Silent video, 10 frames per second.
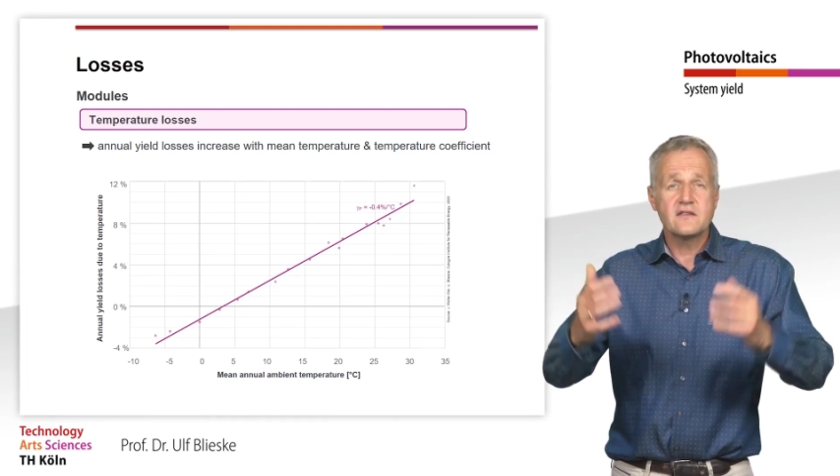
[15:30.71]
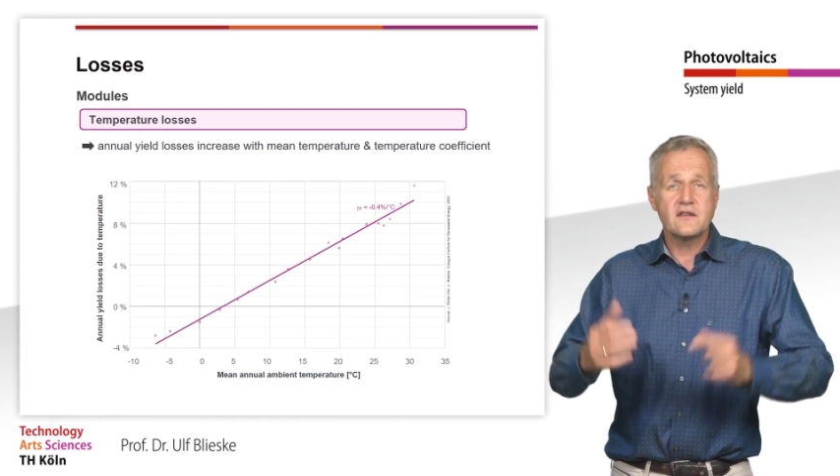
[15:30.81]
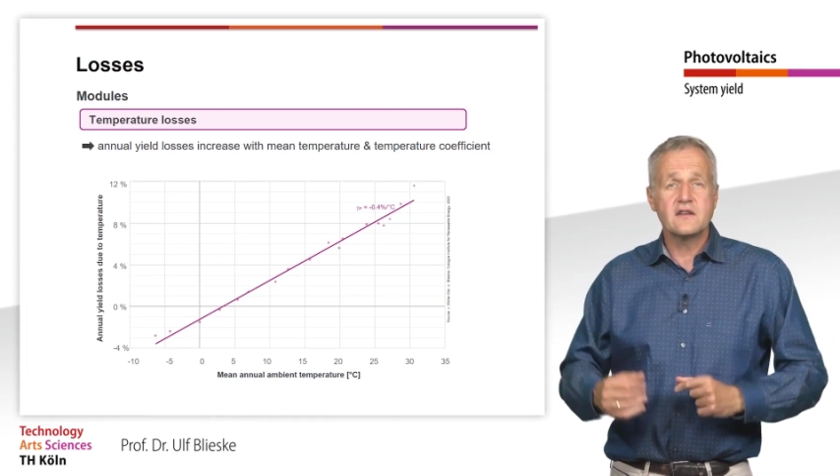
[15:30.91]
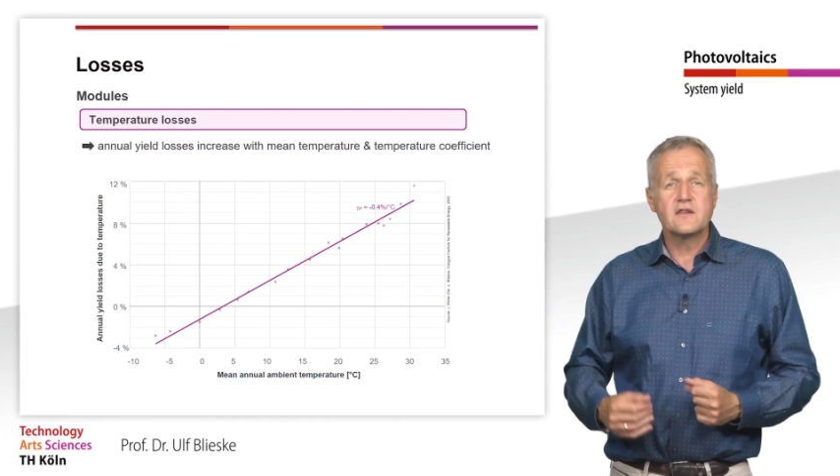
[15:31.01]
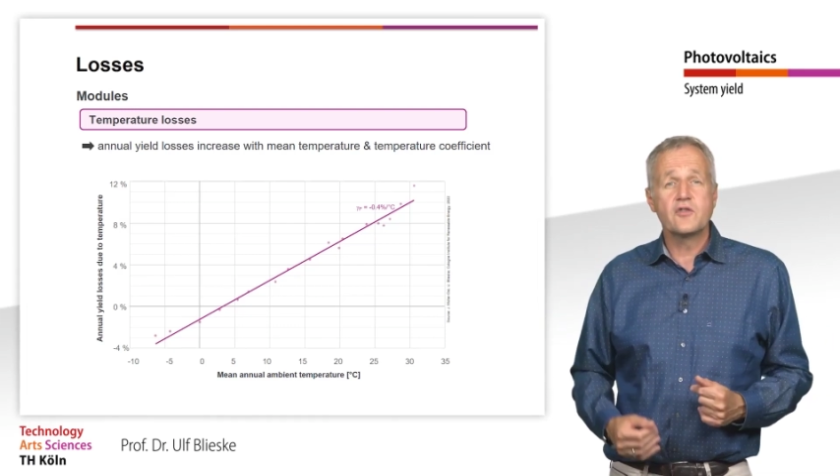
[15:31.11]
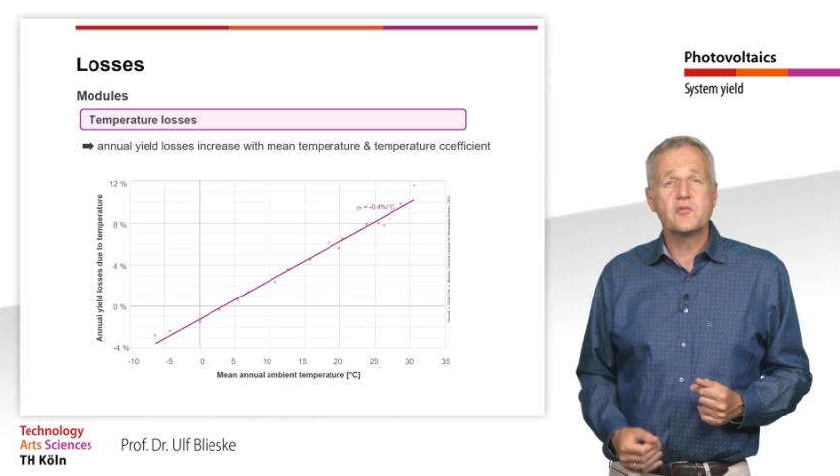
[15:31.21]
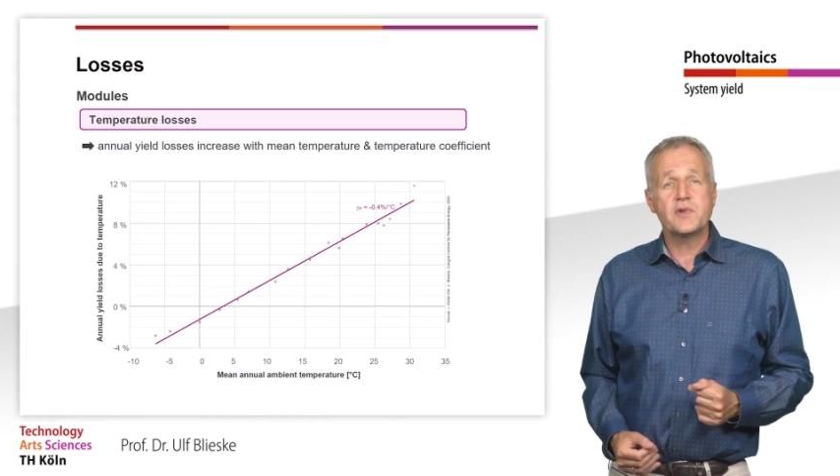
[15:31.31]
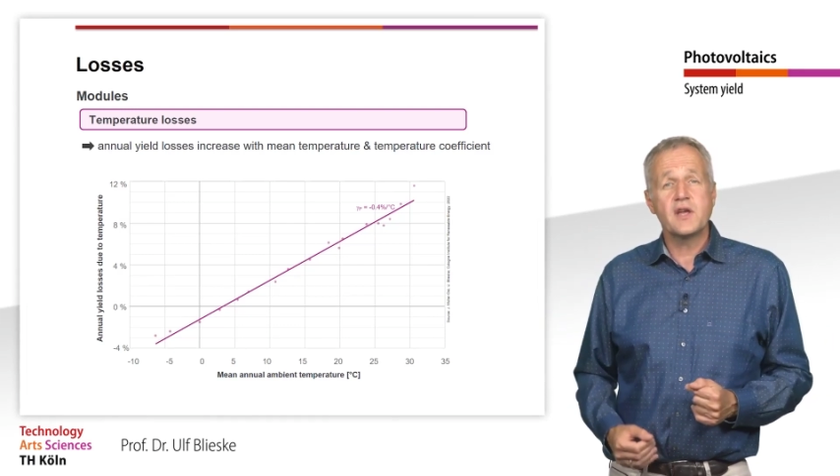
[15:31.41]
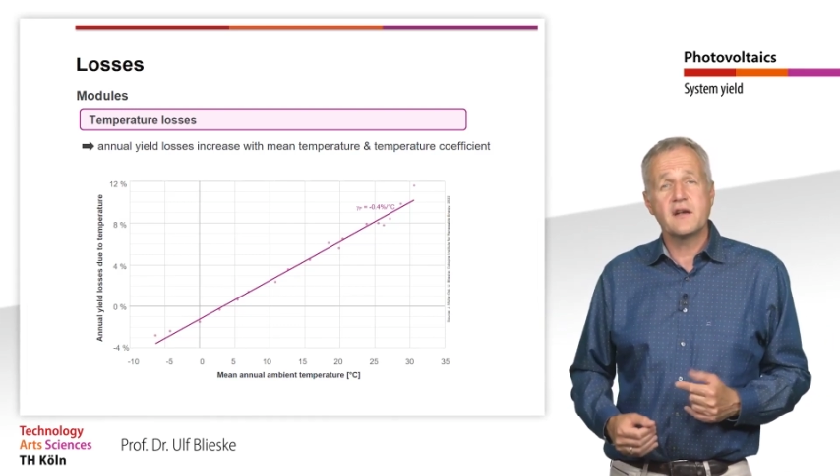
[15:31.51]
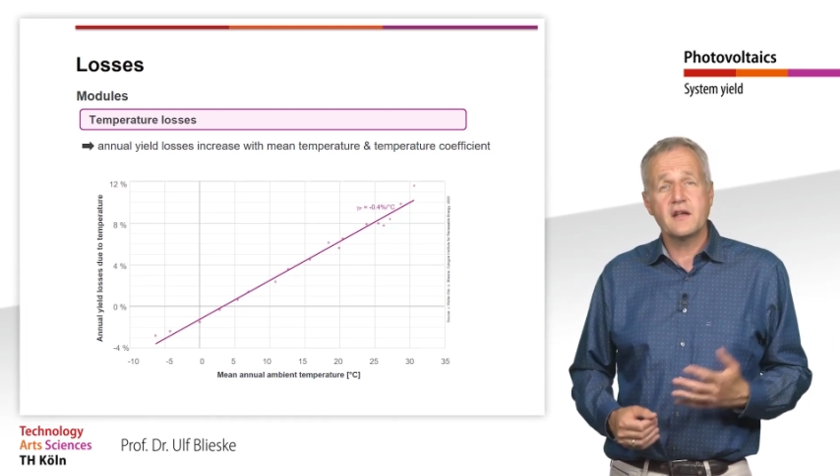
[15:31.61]
than it would
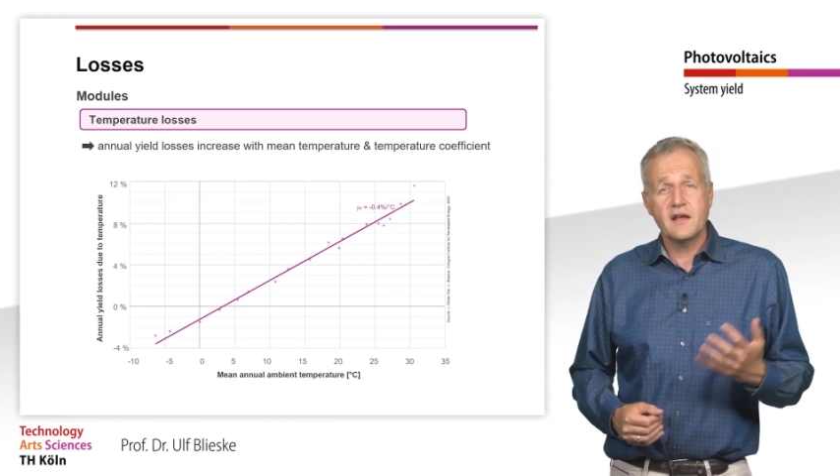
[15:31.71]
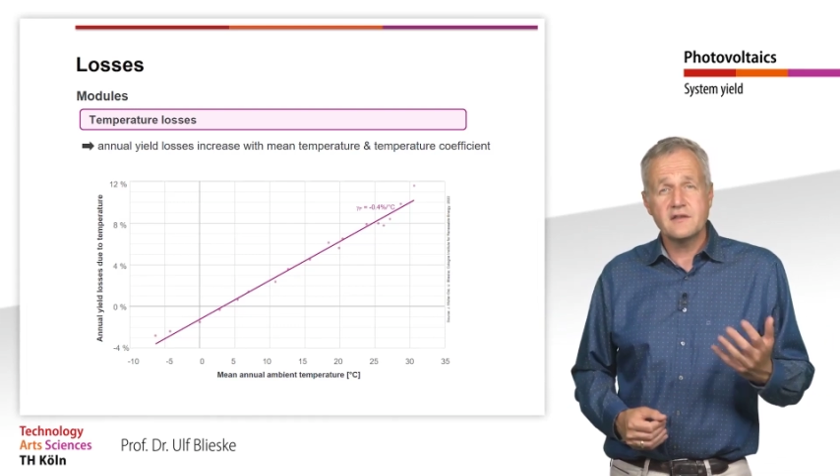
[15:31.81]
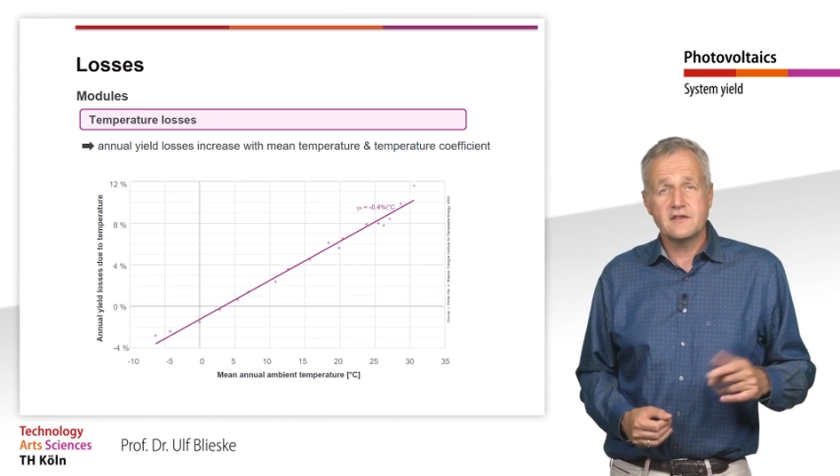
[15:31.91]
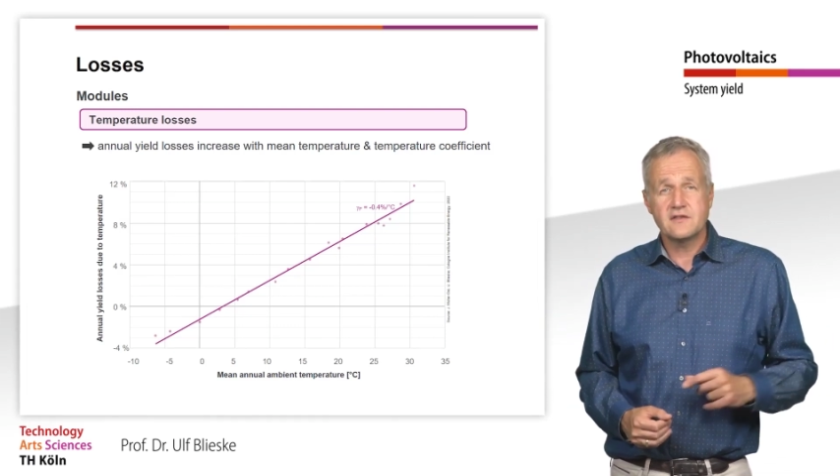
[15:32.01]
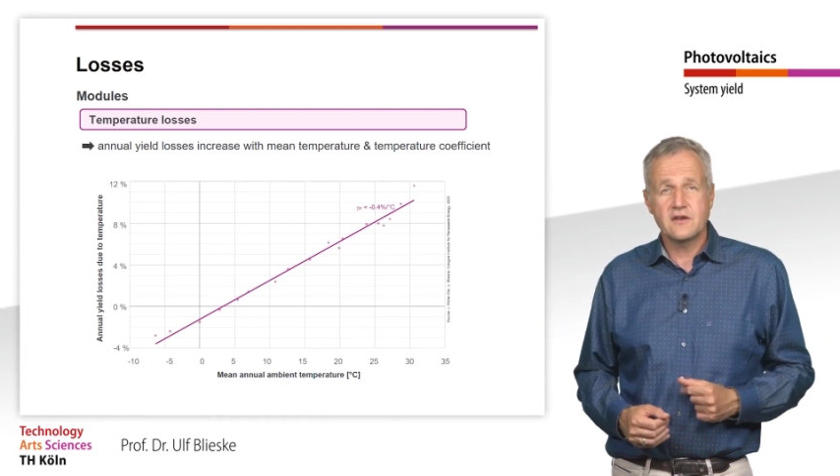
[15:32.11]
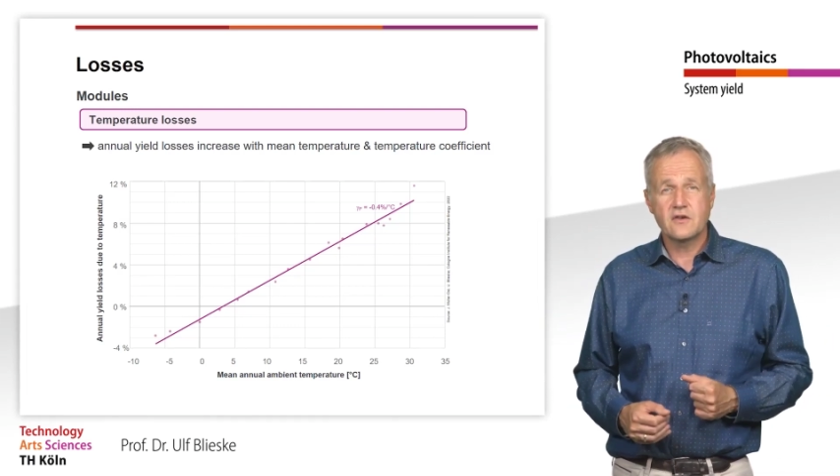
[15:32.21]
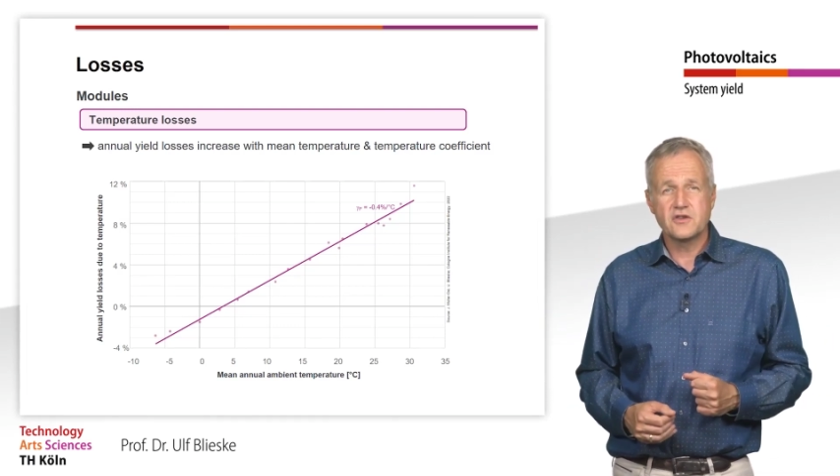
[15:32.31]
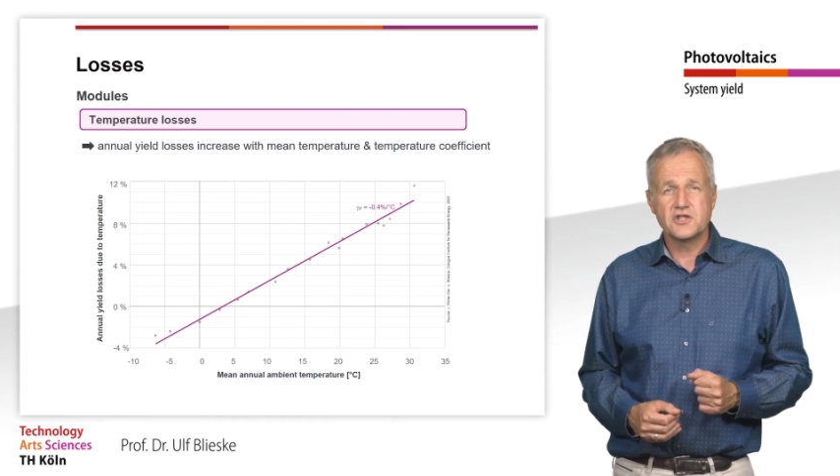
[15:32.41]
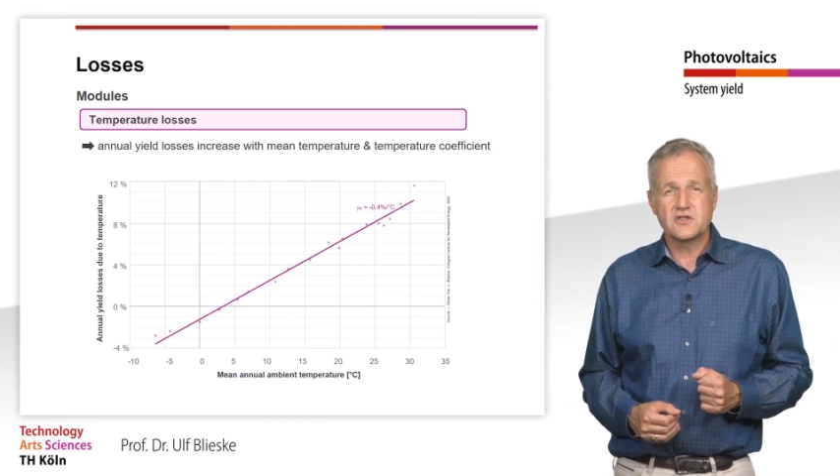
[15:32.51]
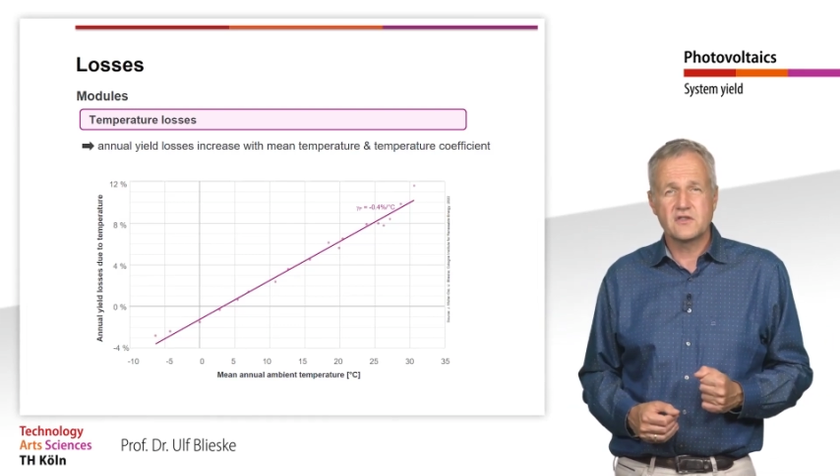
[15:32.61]
be under STC
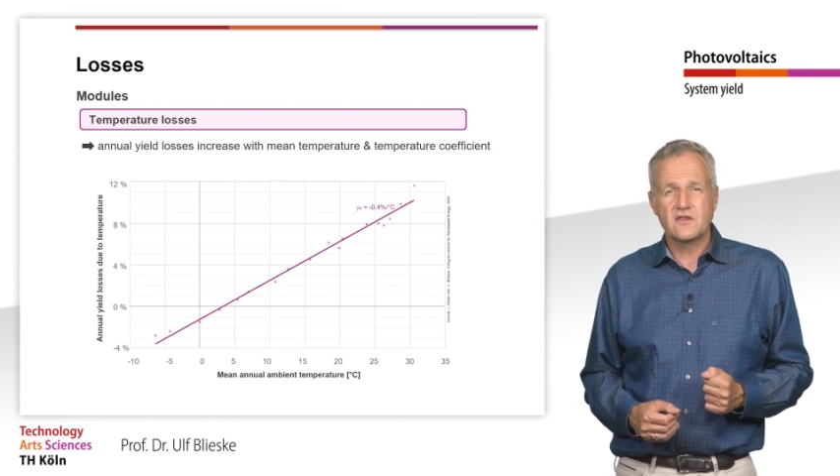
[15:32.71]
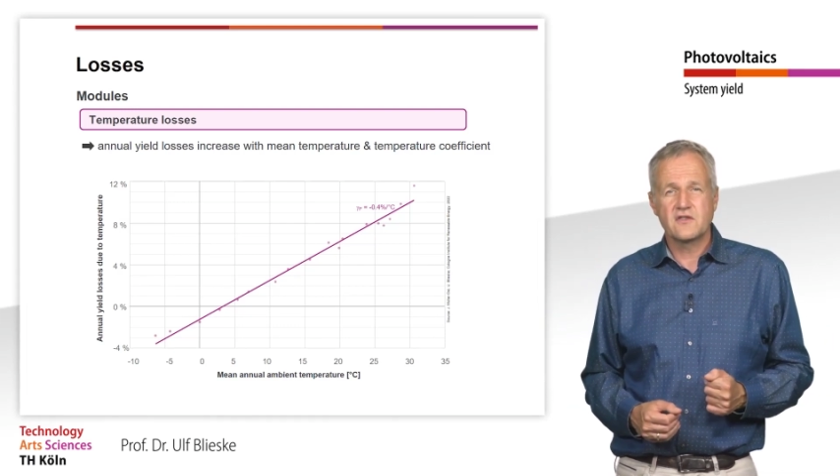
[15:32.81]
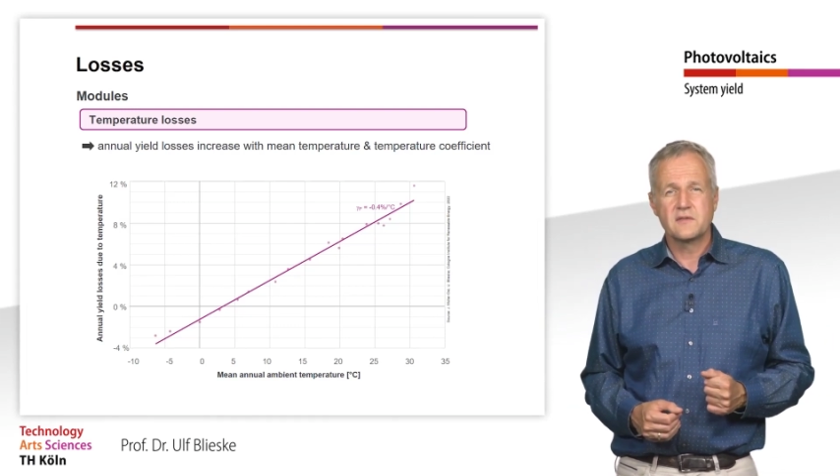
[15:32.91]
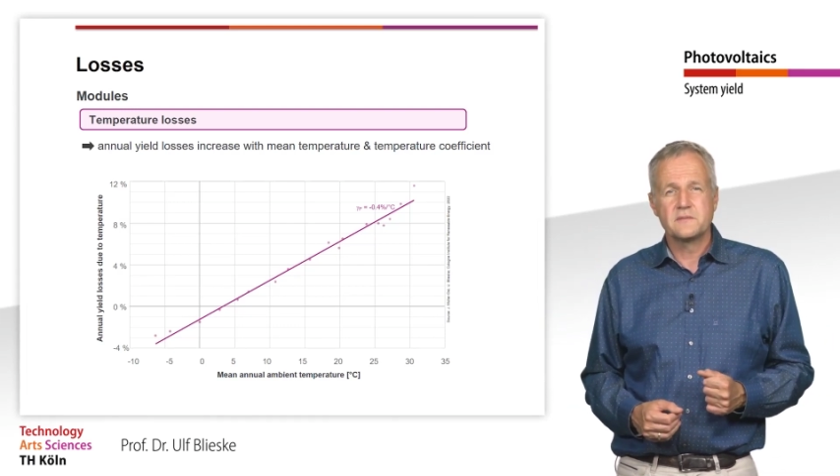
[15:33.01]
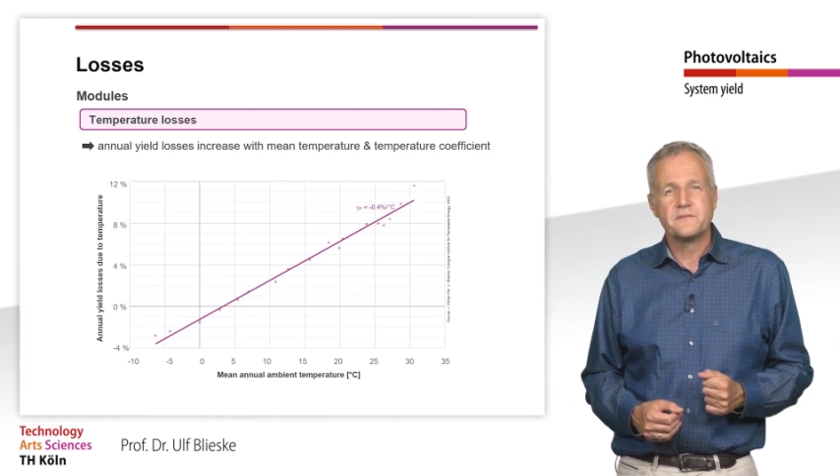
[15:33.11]
conditions.